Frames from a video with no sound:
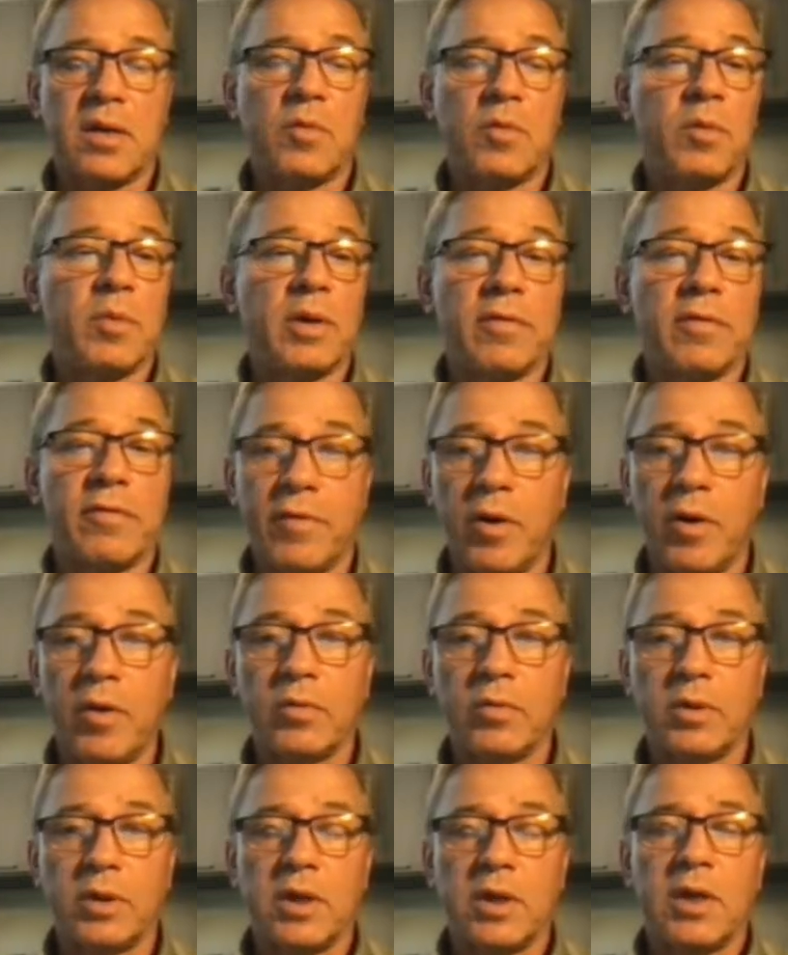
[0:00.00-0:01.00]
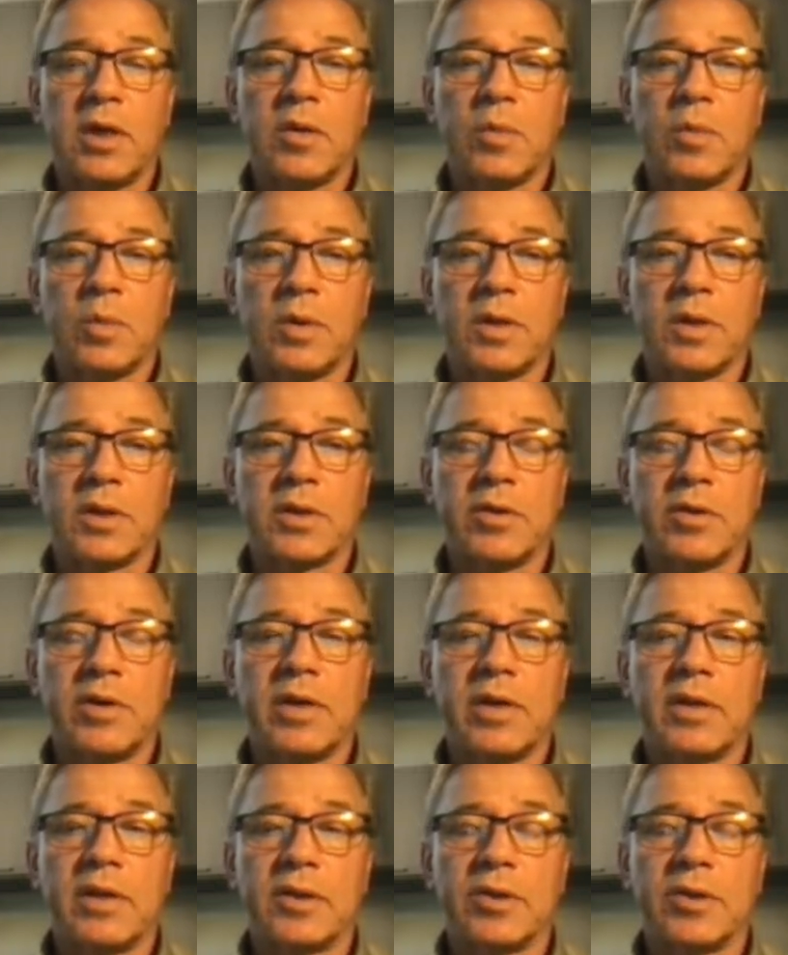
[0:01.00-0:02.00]
mobile phone with a
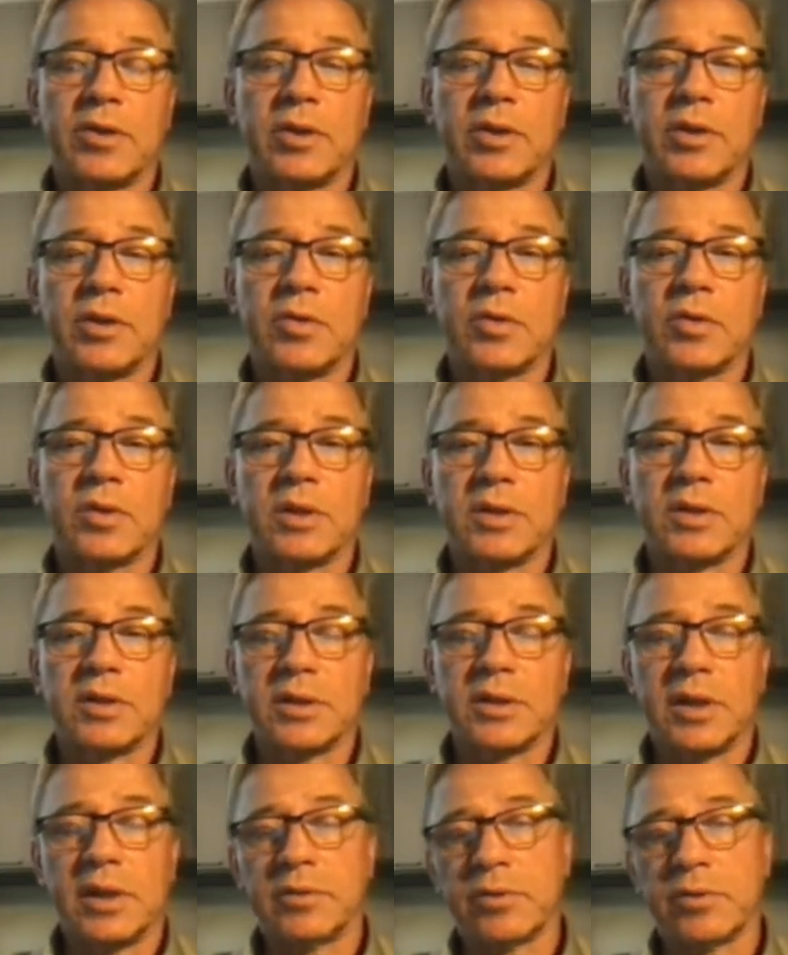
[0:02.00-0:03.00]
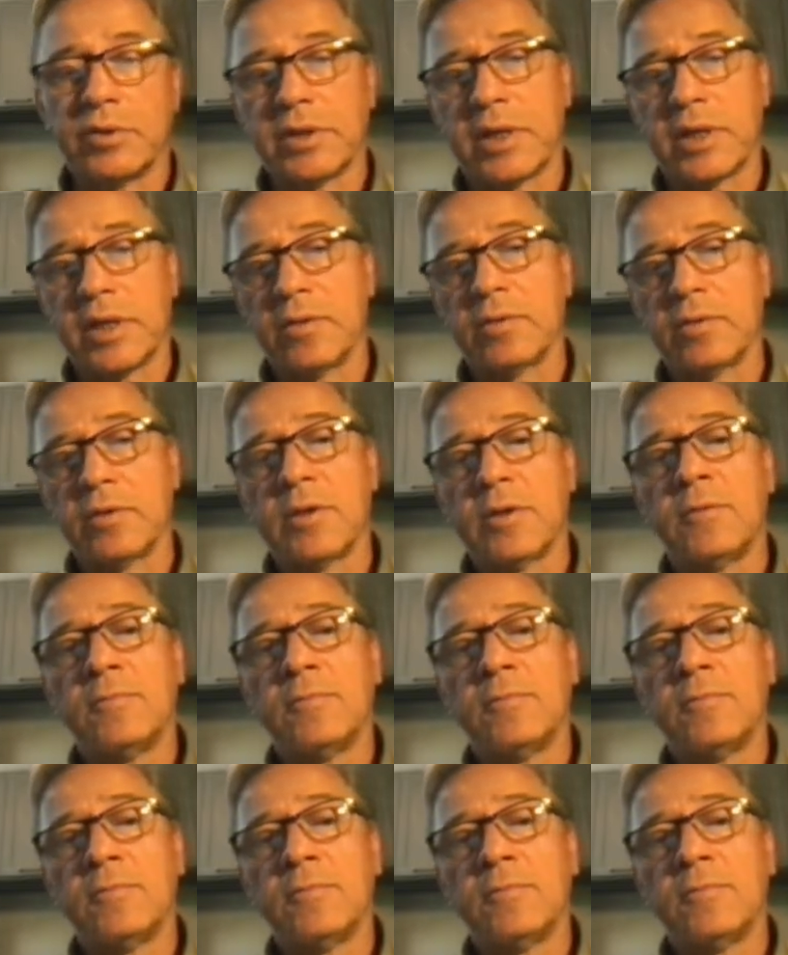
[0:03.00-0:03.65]
screen that you can use as an ultrasound.